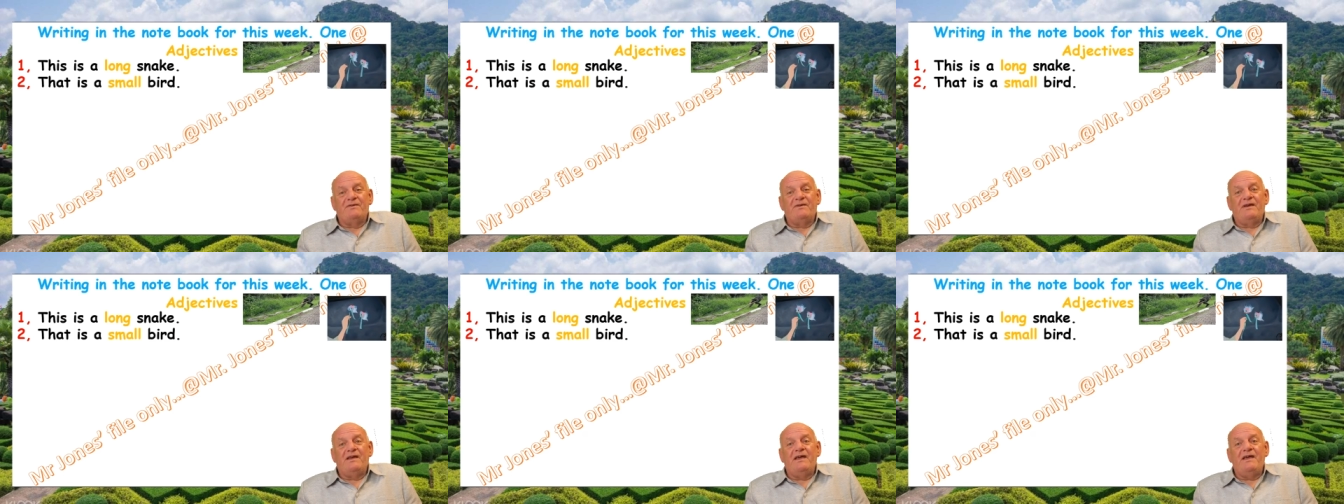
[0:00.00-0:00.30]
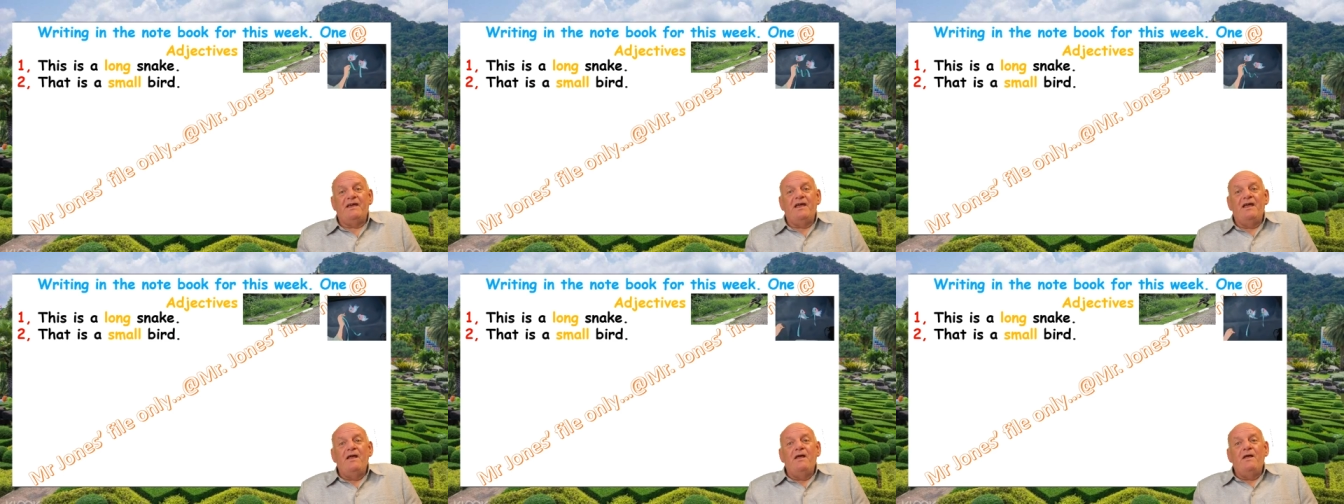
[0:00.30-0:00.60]

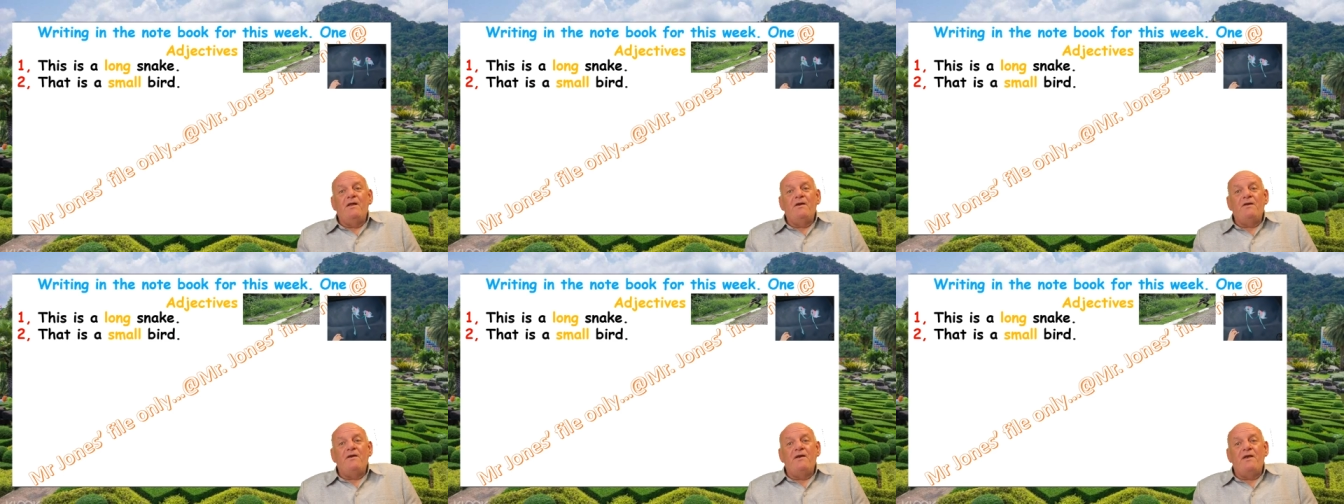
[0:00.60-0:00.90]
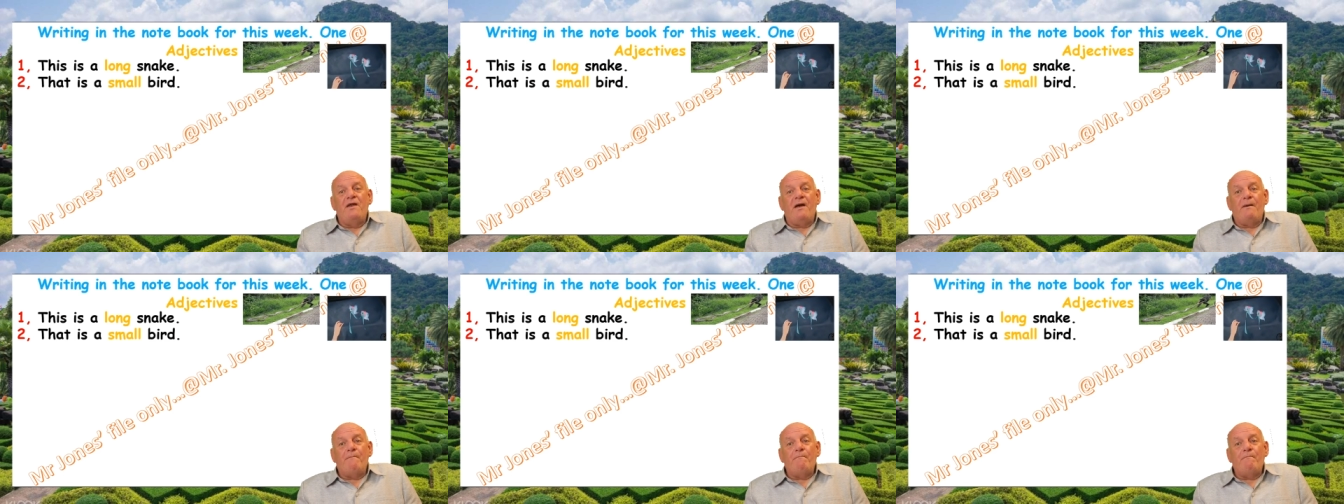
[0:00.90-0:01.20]
Okay,
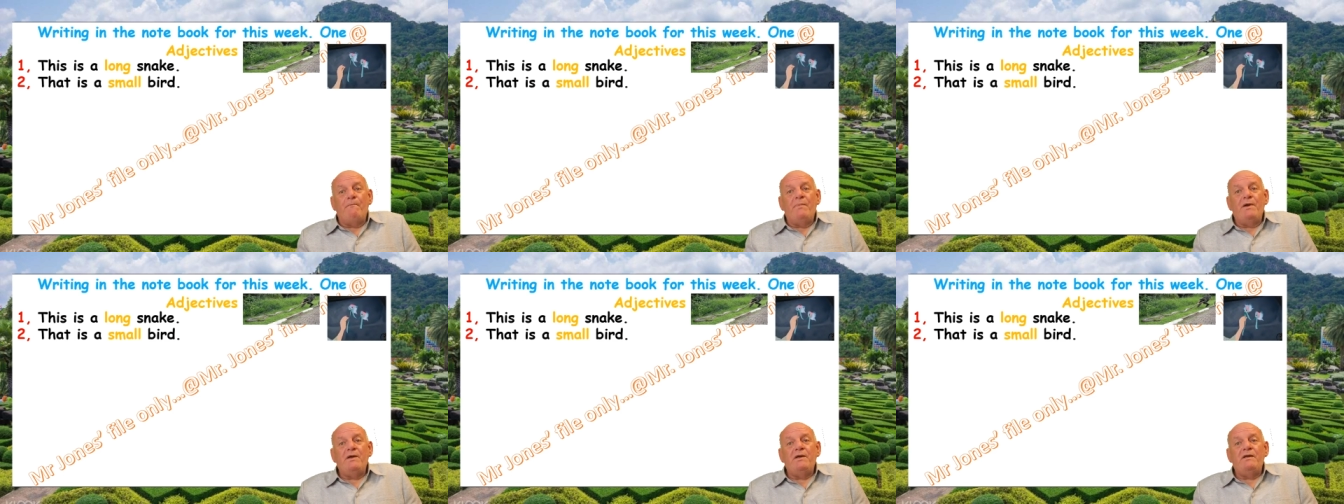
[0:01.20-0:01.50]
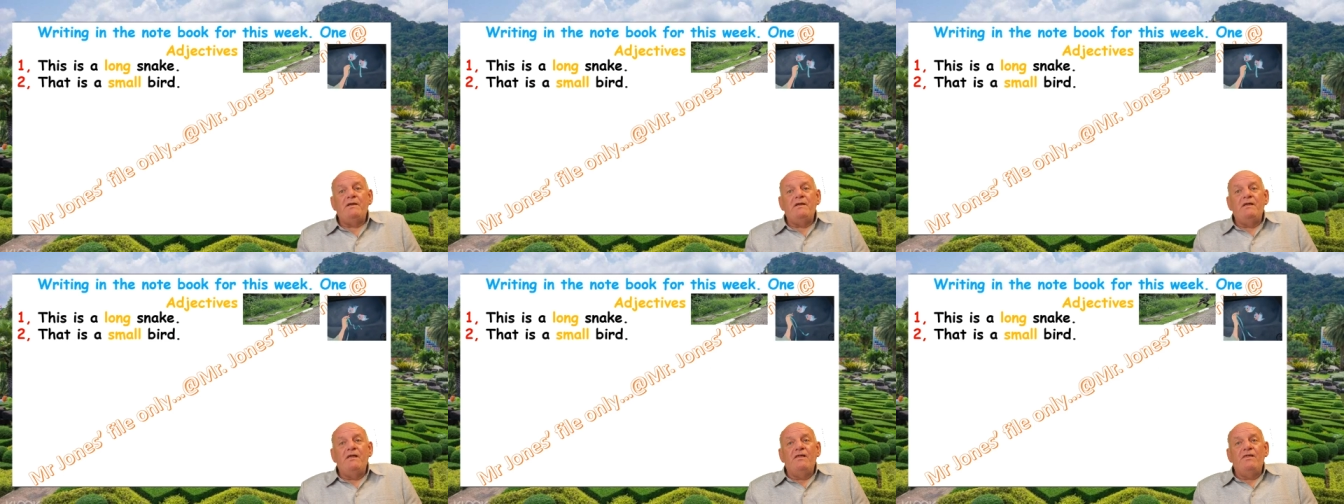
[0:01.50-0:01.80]

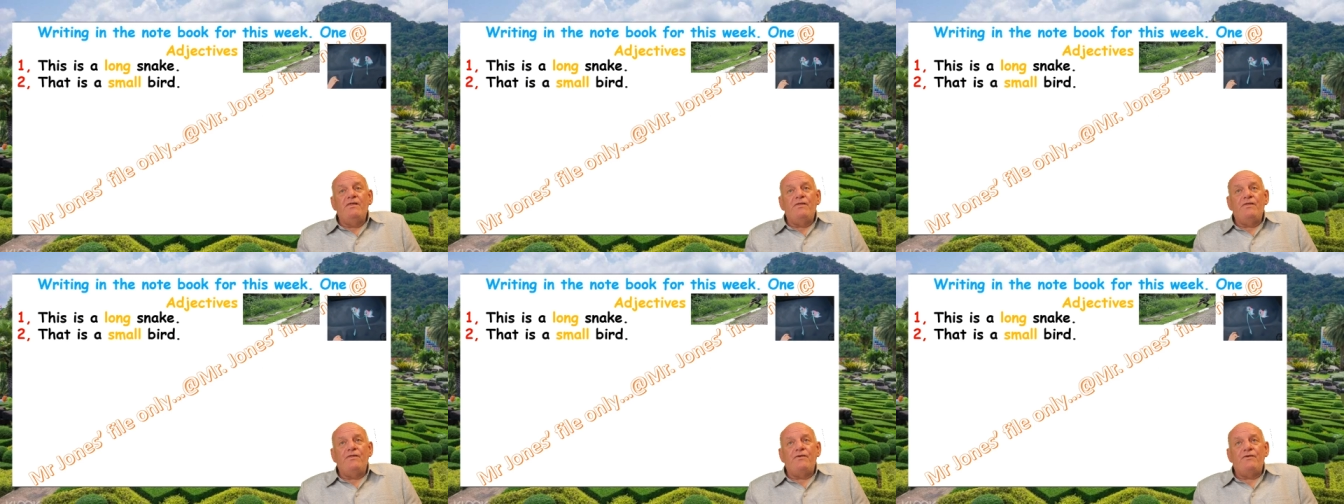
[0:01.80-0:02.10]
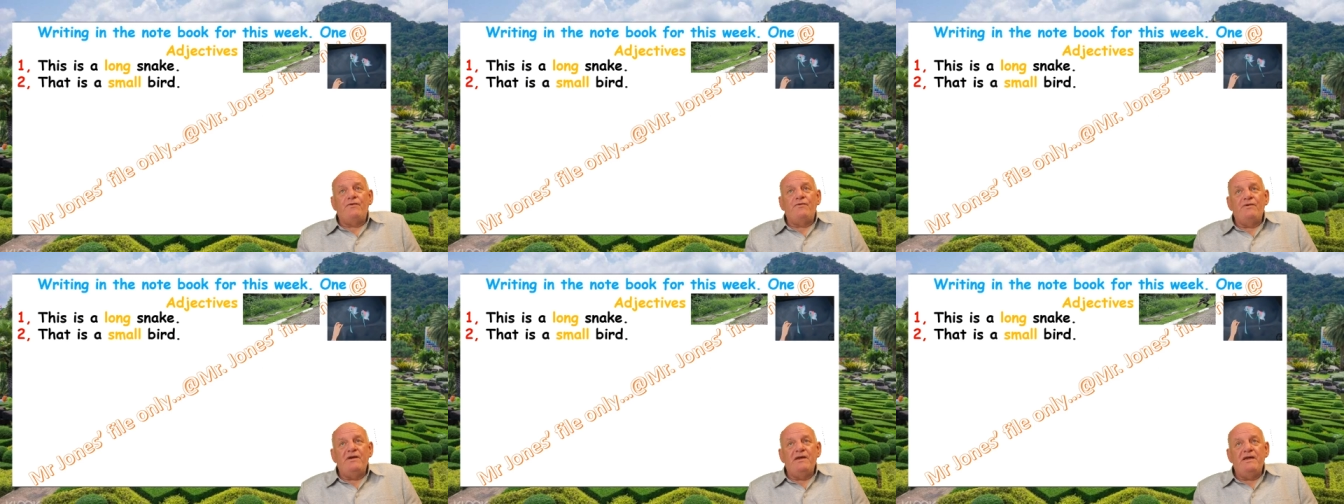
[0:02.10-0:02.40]
number
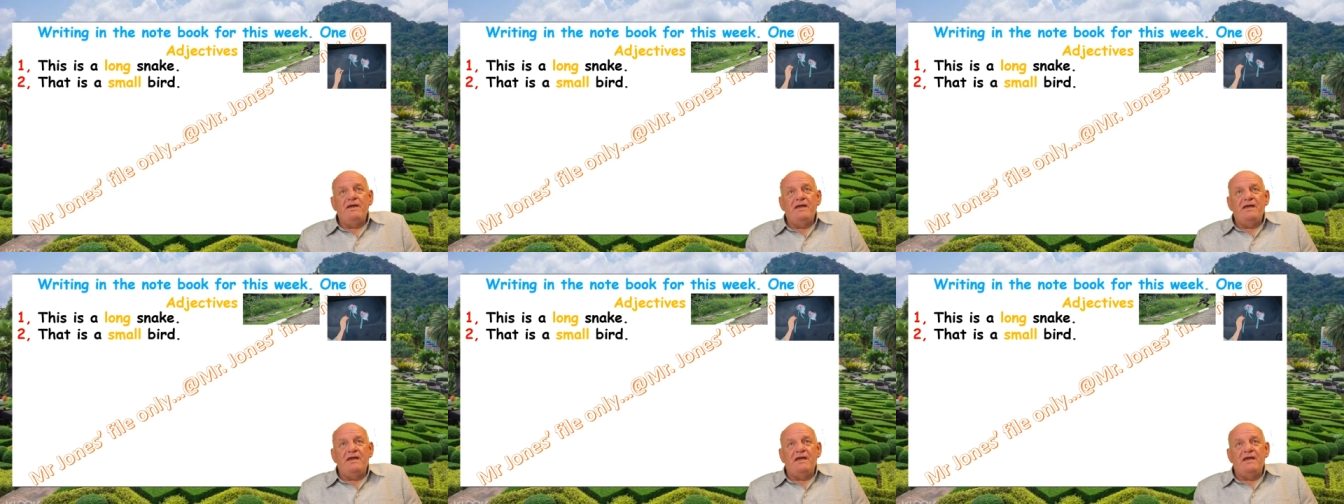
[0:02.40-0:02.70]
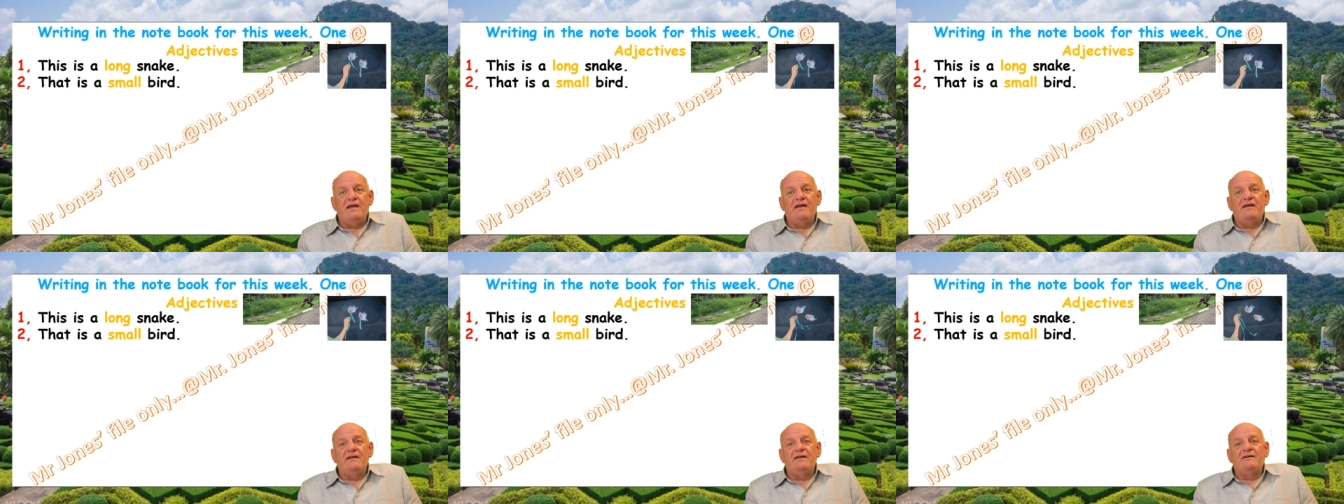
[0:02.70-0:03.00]

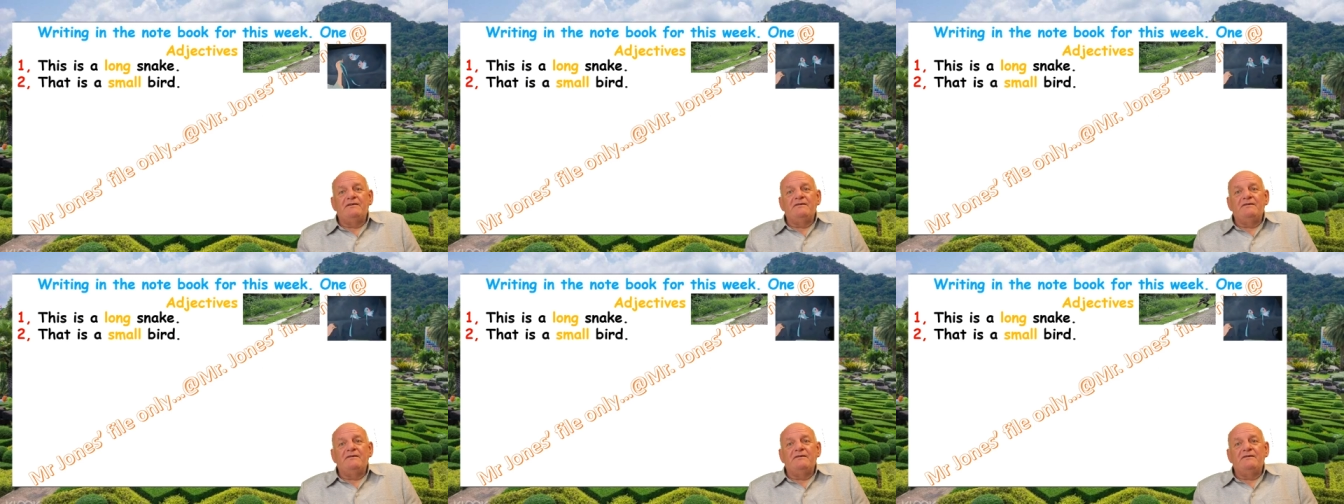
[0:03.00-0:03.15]
three.